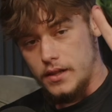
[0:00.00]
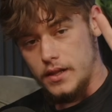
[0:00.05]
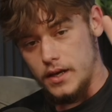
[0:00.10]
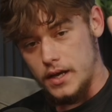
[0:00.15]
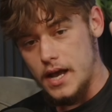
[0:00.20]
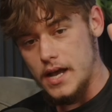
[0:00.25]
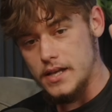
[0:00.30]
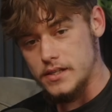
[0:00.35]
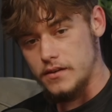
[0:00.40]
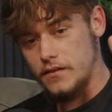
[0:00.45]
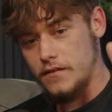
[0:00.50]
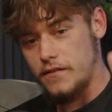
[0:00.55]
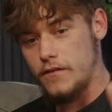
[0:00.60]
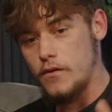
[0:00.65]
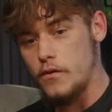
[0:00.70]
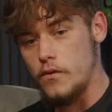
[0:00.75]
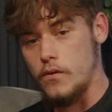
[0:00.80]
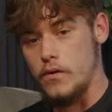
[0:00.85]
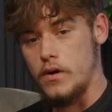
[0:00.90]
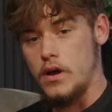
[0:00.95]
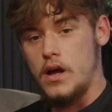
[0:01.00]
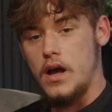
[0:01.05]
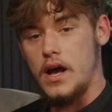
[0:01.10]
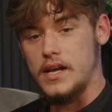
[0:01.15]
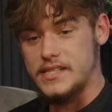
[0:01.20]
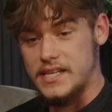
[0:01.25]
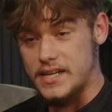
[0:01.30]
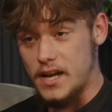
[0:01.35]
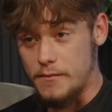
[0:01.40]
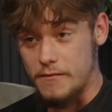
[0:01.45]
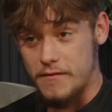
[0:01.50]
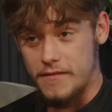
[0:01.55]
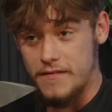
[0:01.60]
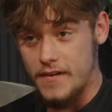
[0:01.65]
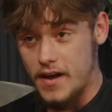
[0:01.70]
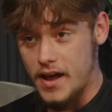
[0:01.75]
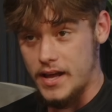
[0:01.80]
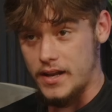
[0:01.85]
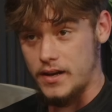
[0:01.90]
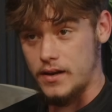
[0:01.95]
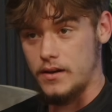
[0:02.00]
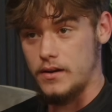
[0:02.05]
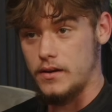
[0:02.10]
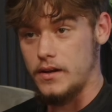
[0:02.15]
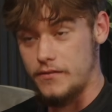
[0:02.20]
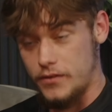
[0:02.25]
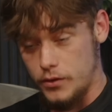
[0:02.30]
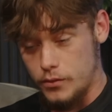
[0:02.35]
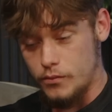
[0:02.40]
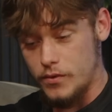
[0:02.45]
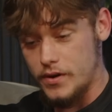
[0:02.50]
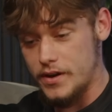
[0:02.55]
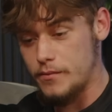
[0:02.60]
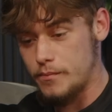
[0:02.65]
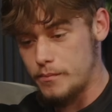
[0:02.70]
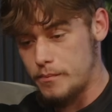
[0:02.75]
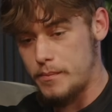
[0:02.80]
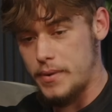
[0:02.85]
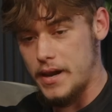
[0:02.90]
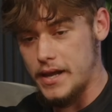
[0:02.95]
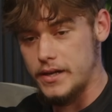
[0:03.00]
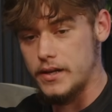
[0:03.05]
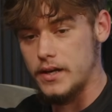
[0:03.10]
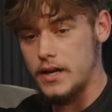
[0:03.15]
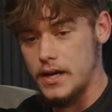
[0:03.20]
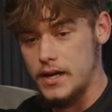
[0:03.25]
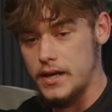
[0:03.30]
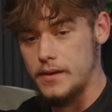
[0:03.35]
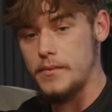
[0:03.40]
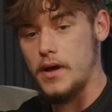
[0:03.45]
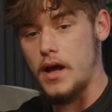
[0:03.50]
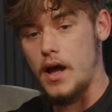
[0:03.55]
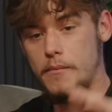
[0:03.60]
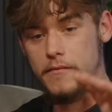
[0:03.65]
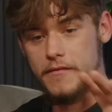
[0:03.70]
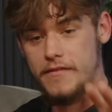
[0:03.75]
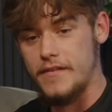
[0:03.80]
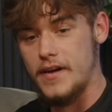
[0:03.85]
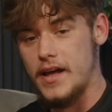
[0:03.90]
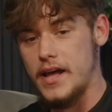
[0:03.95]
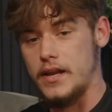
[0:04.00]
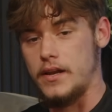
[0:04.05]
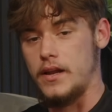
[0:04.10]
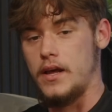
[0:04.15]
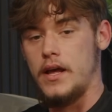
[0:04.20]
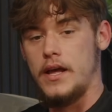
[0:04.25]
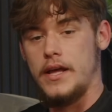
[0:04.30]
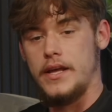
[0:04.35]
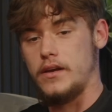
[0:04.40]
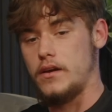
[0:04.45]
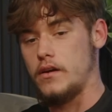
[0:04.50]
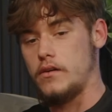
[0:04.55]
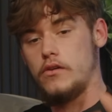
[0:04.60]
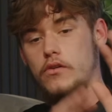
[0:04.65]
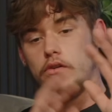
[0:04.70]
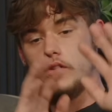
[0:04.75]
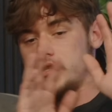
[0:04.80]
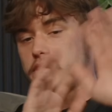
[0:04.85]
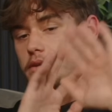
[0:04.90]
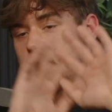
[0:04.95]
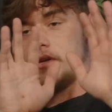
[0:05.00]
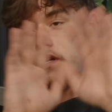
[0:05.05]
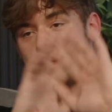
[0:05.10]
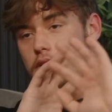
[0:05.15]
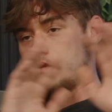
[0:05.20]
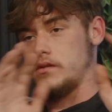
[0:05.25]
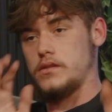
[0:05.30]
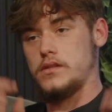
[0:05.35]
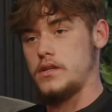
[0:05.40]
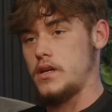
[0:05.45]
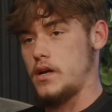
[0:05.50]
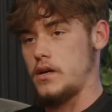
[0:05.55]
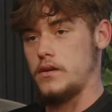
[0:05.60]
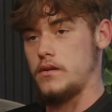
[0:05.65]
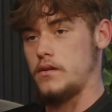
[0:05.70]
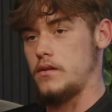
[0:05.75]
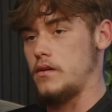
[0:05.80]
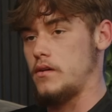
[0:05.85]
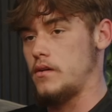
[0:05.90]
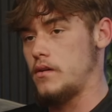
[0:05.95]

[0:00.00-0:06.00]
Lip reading: The guy's at 4. I said, I'm fine. If you replay the clip, I'm fine. He looks at me, he goes, no, you're not.